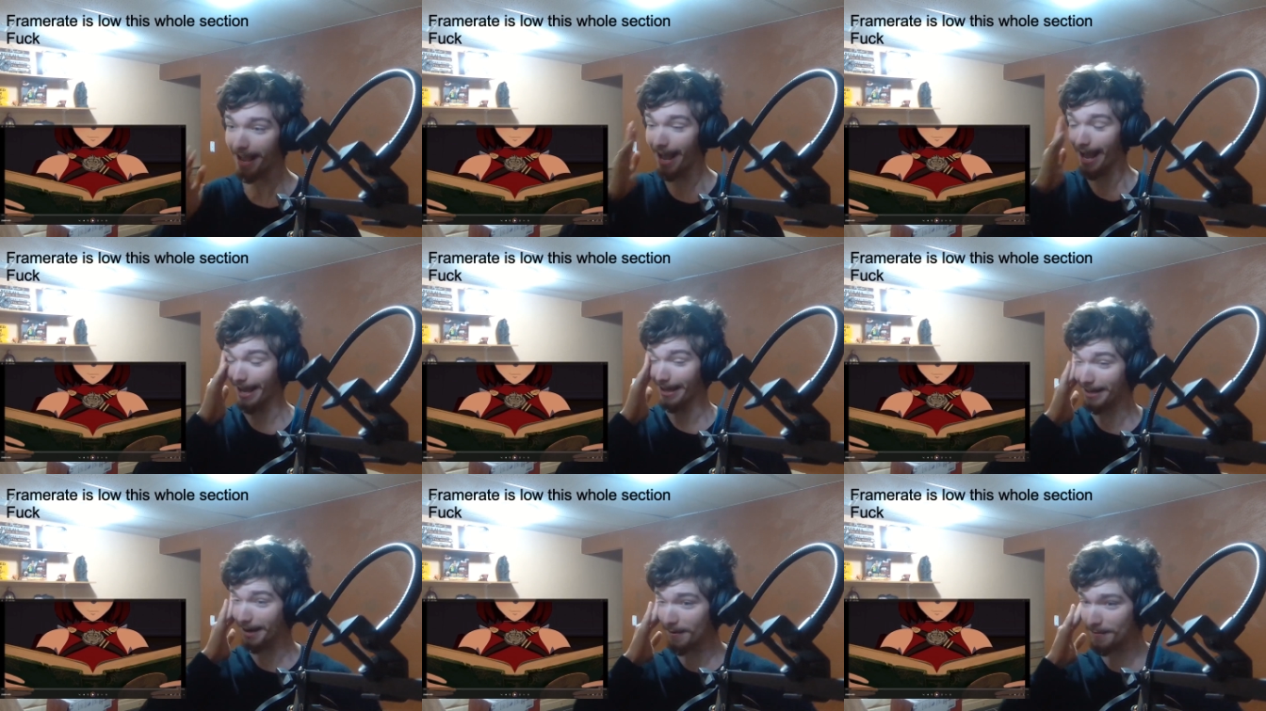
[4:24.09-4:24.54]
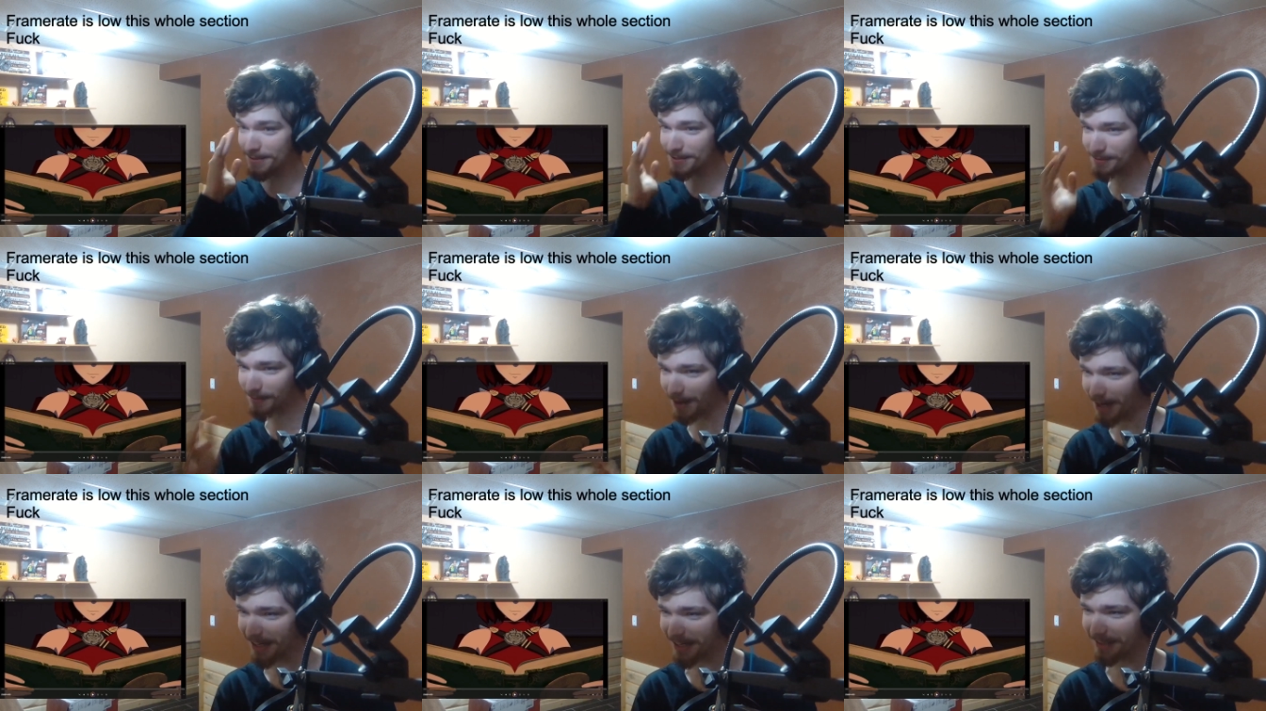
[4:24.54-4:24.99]
and I was
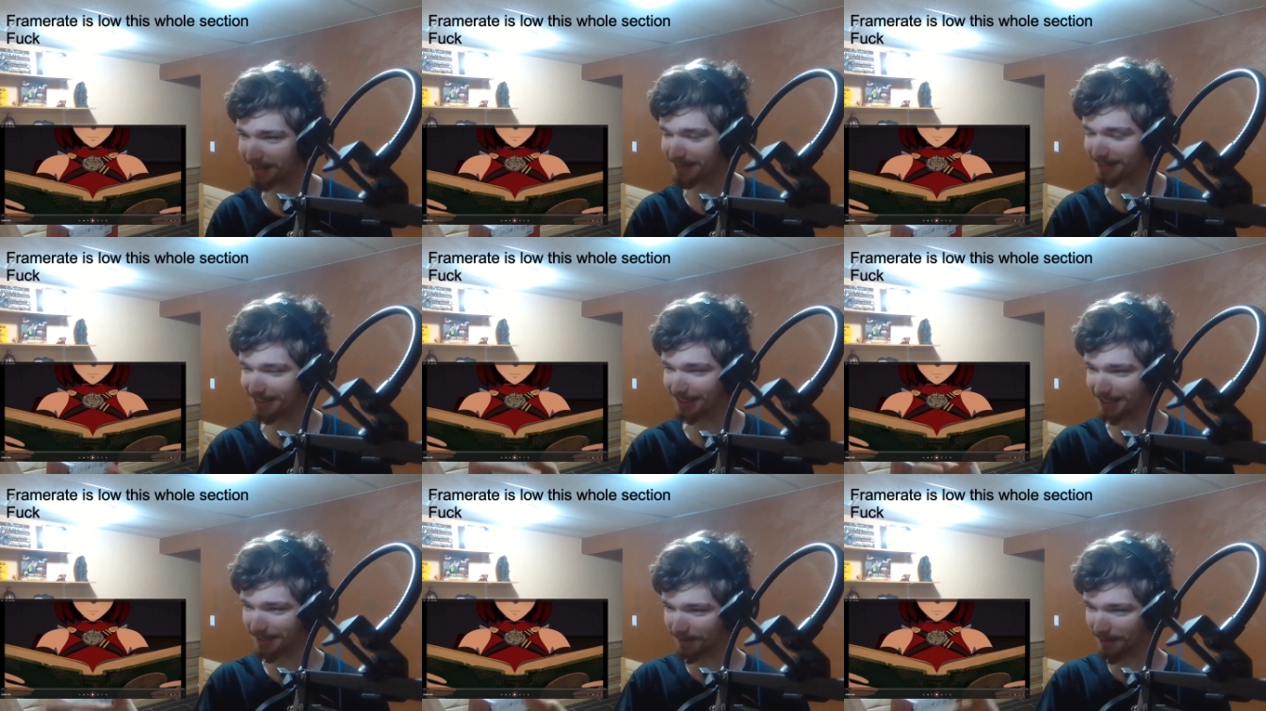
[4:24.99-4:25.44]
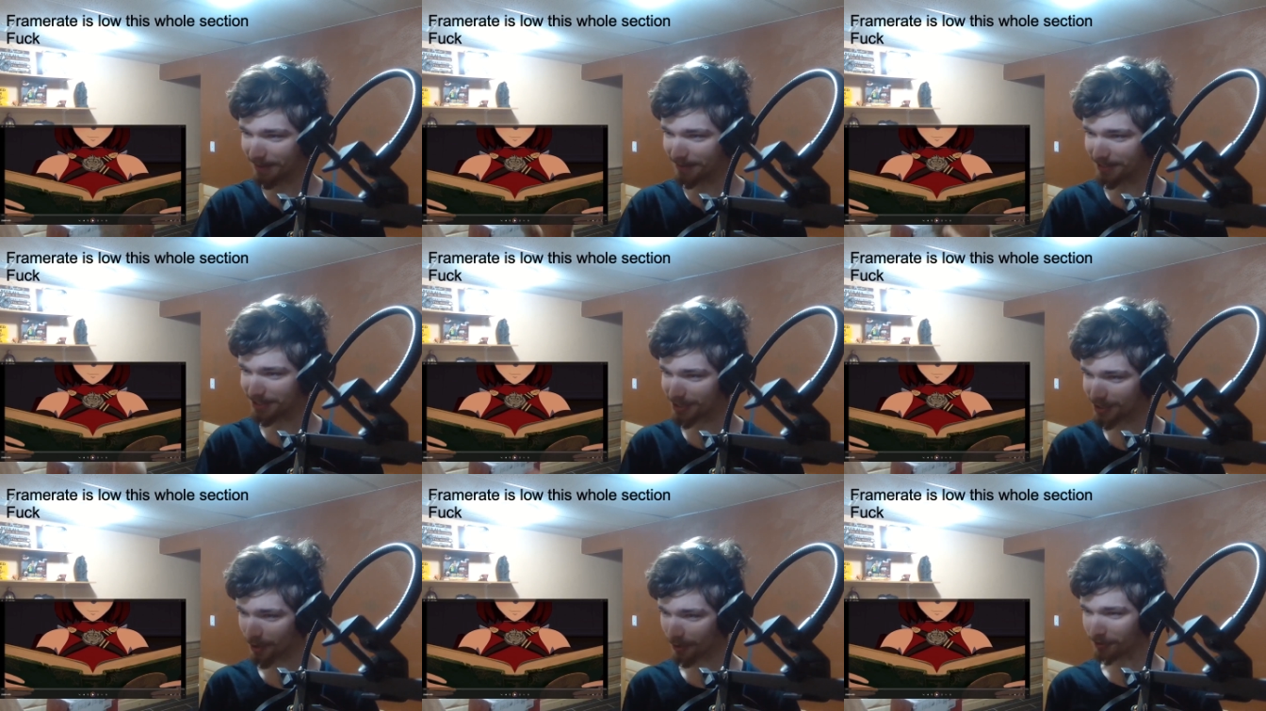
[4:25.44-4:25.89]
right like about
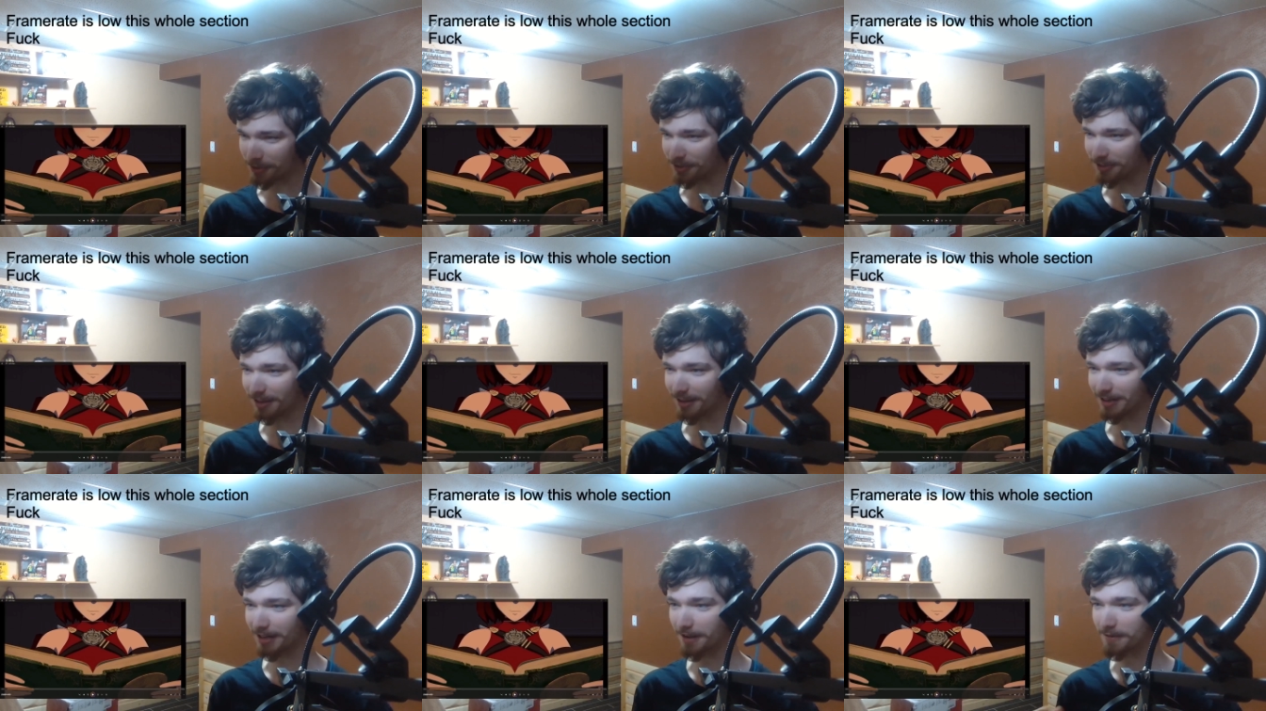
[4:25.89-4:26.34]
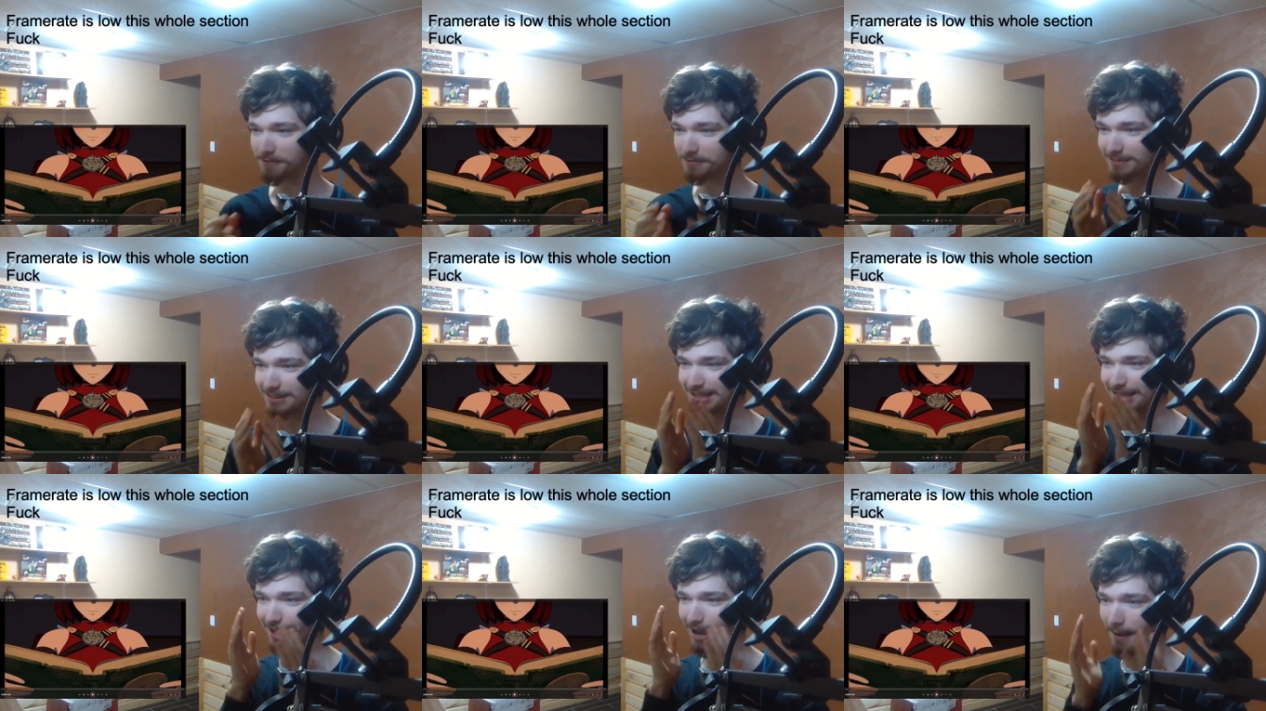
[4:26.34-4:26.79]
the shoulder cutout,
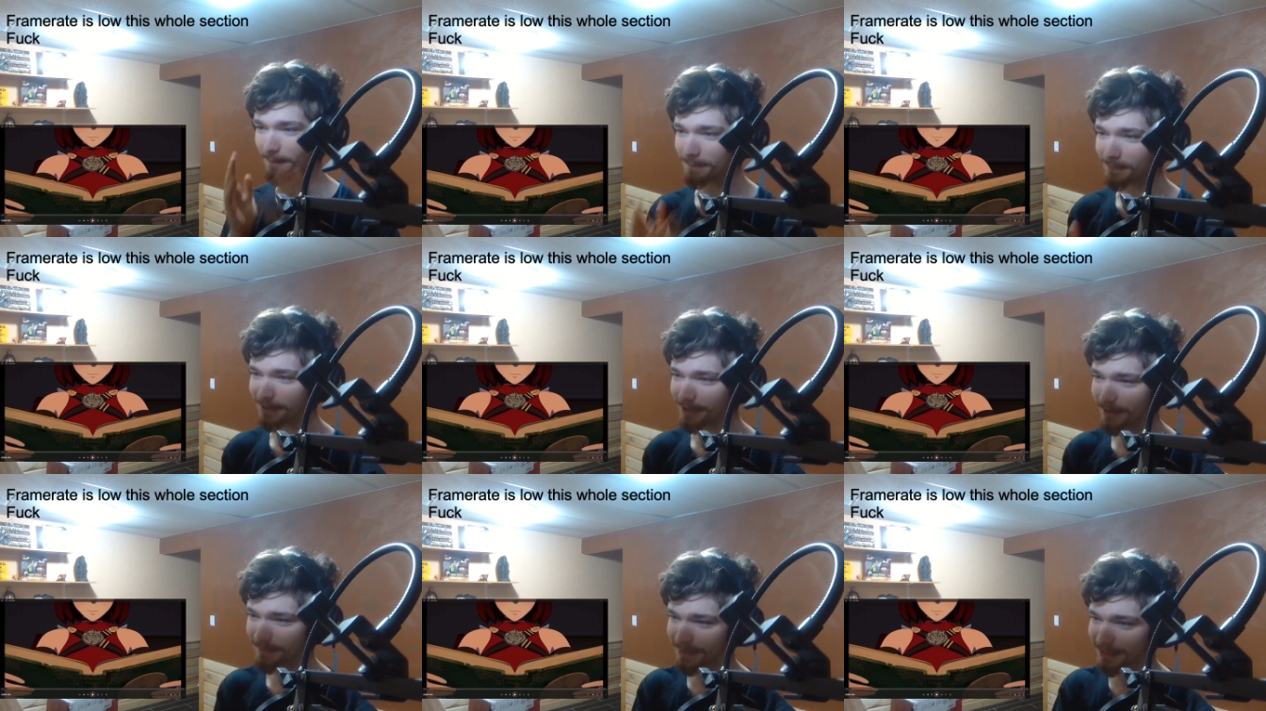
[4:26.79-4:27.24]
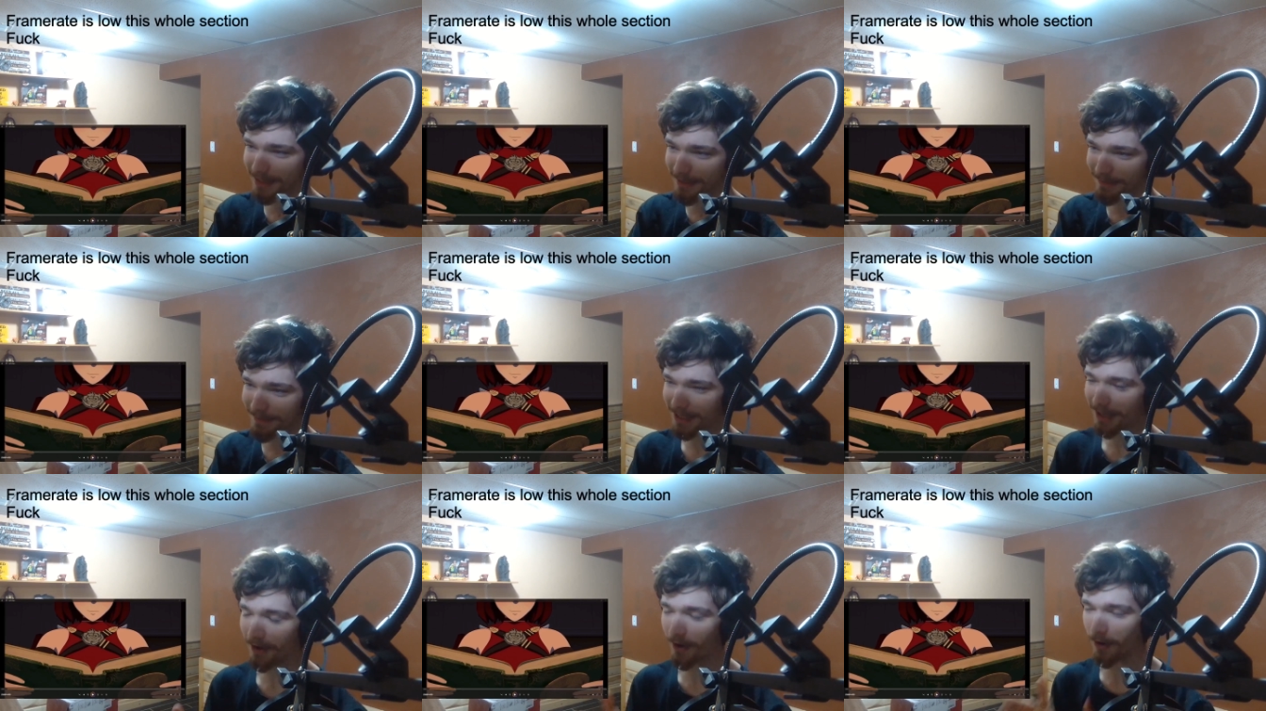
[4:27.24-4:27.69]
the emblem in the mi-